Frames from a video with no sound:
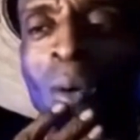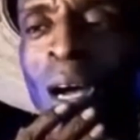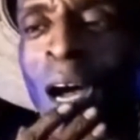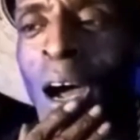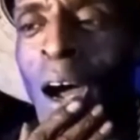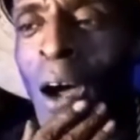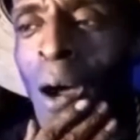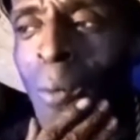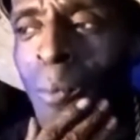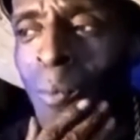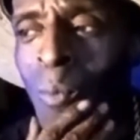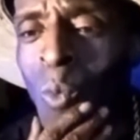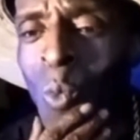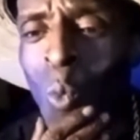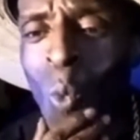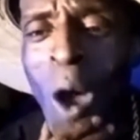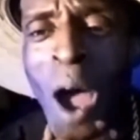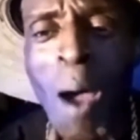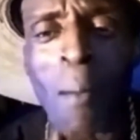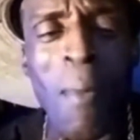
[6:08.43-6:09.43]
Um,
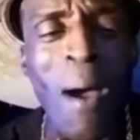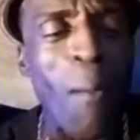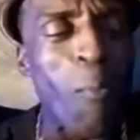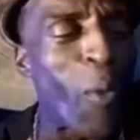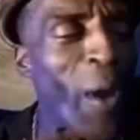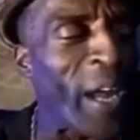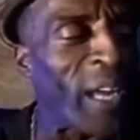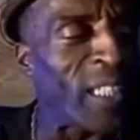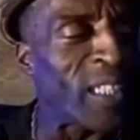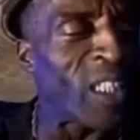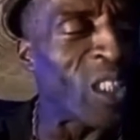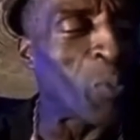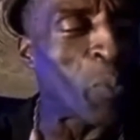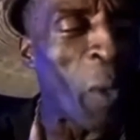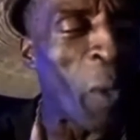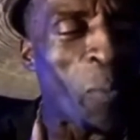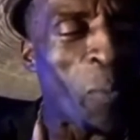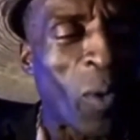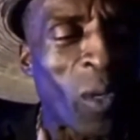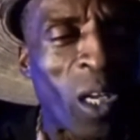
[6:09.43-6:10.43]
why am I bringing these
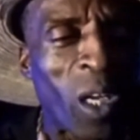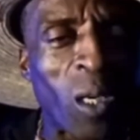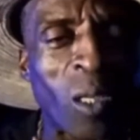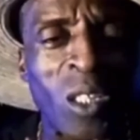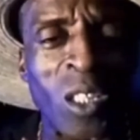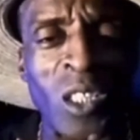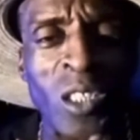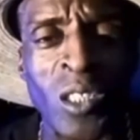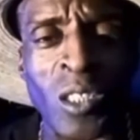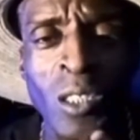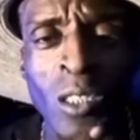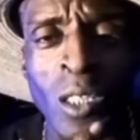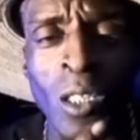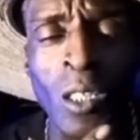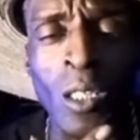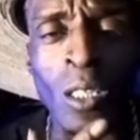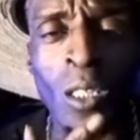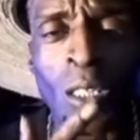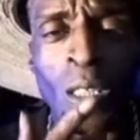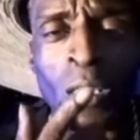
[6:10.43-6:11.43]
people up? Because
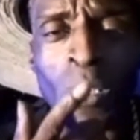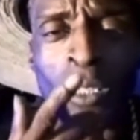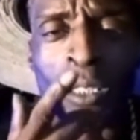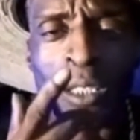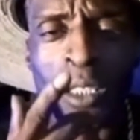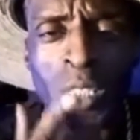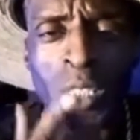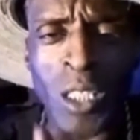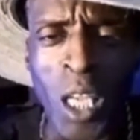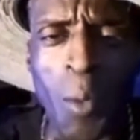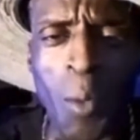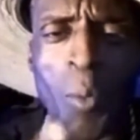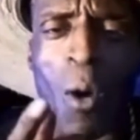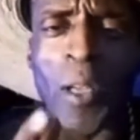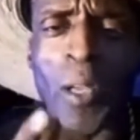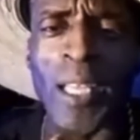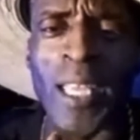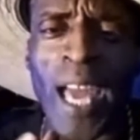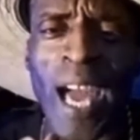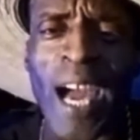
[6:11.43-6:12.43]
them are
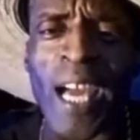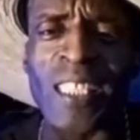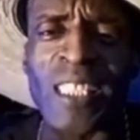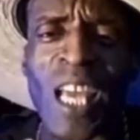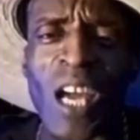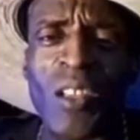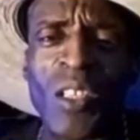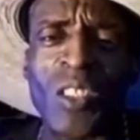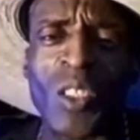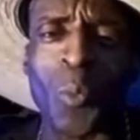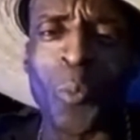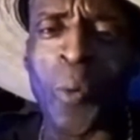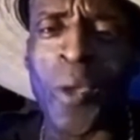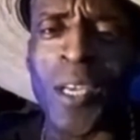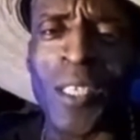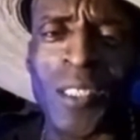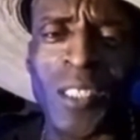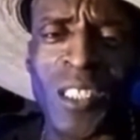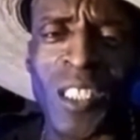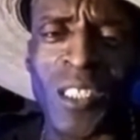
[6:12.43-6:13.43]
the guys y'all need to pay
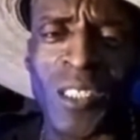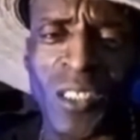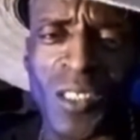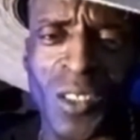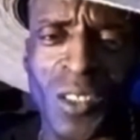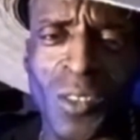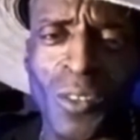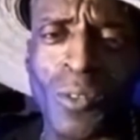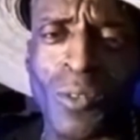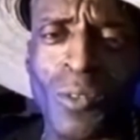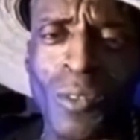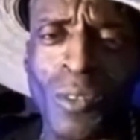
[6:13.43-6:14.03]
attention to.